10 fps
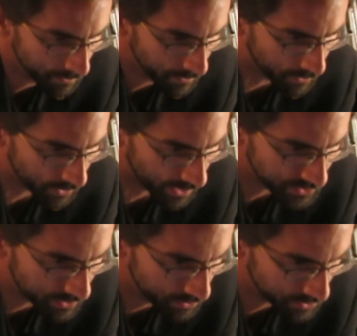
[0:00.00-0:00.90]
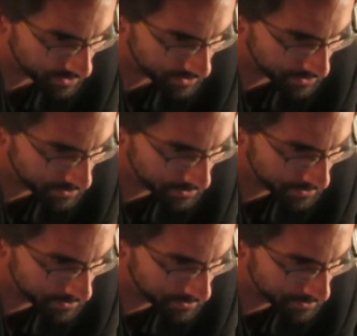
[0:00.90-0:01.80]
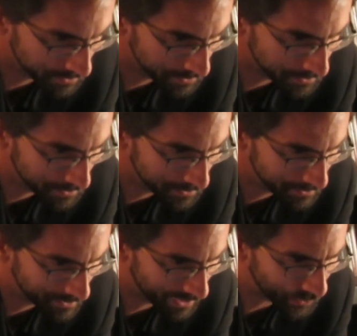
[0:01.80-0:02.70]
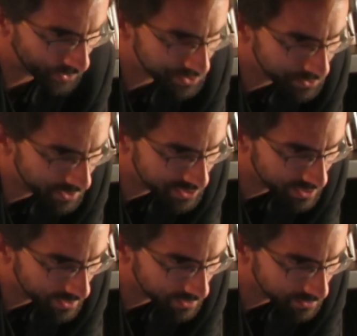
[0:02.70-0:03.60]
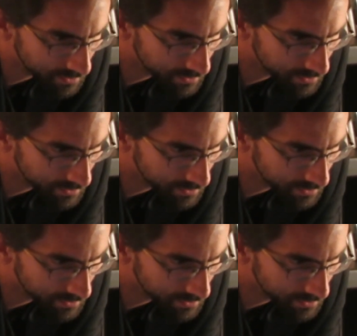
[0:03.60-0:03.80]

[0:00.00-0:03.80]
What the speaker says: their constitutions. And what do they say?